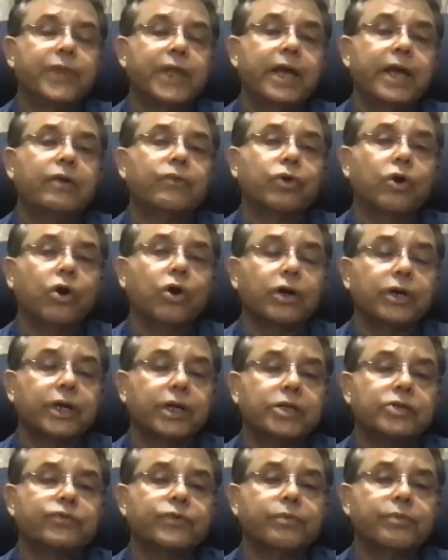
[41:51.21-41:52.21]
They have
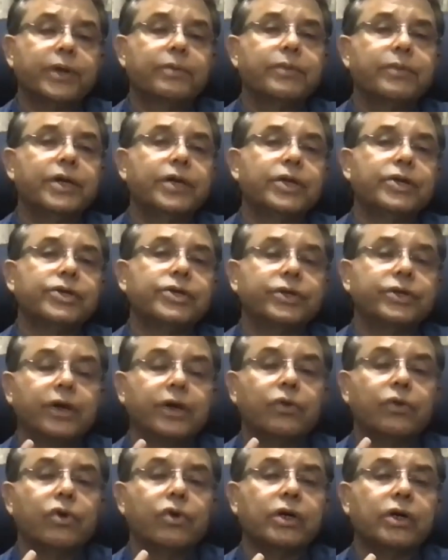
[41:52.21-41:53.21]
cocktails for pigmentation, they
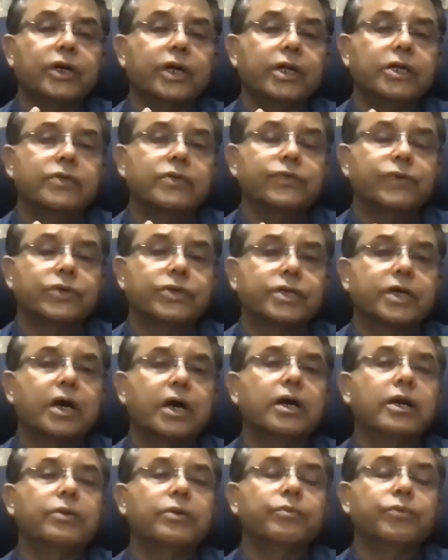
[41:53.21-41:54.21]
have cocktails for
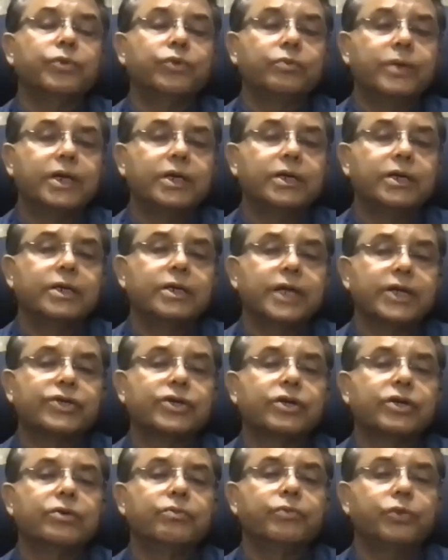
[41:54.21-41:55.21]
scar improvement,
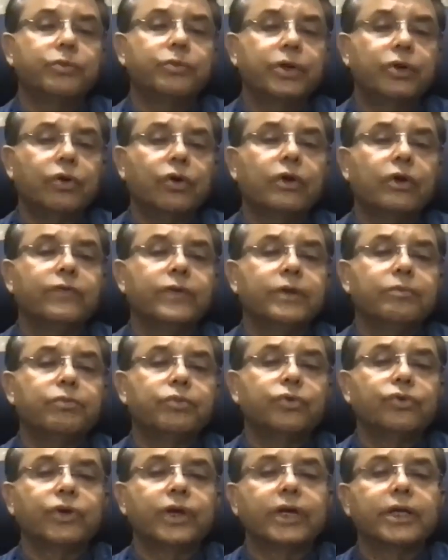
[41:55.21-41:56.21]
textural improvement, all of them
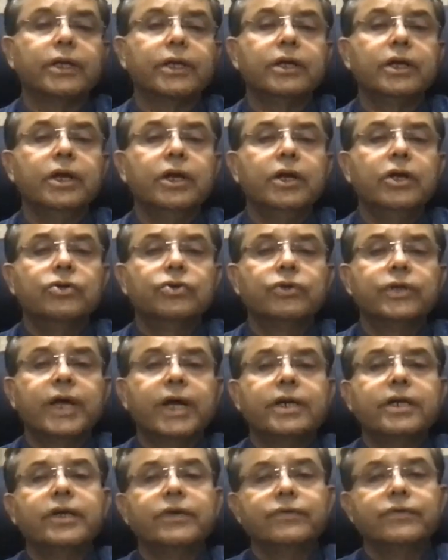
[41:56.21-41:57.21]
put together. So
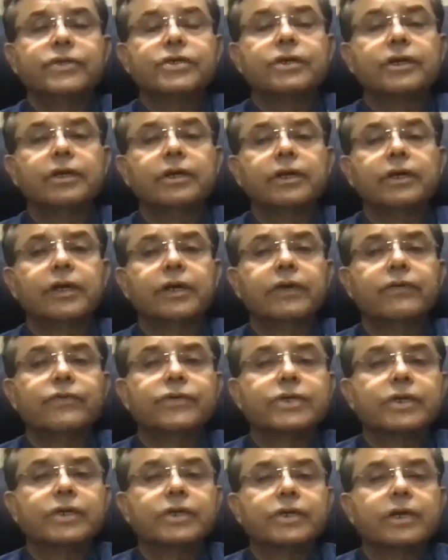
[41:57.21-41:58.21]
that gives a
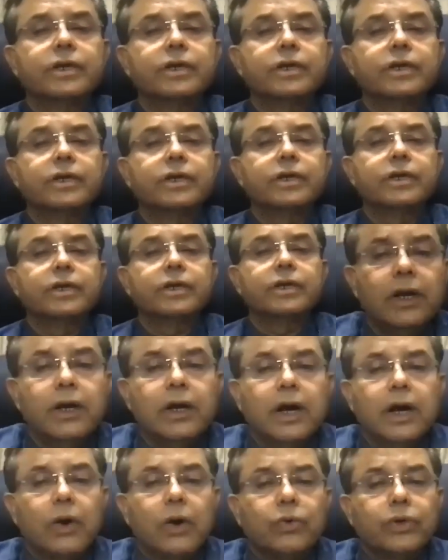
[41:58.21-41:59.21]
good
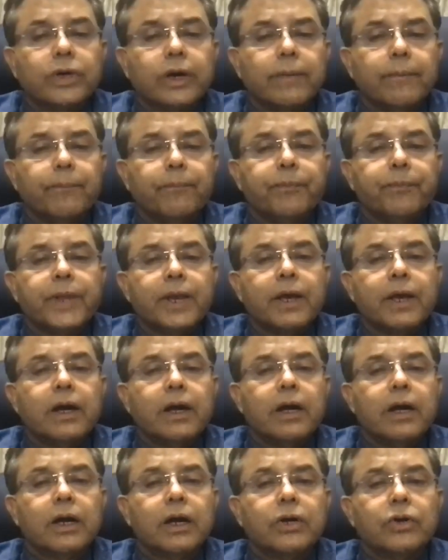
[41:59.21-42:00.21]
outcome.
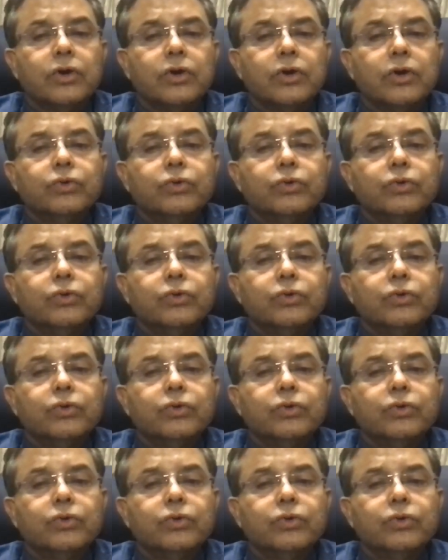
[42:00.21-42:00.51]
Dr.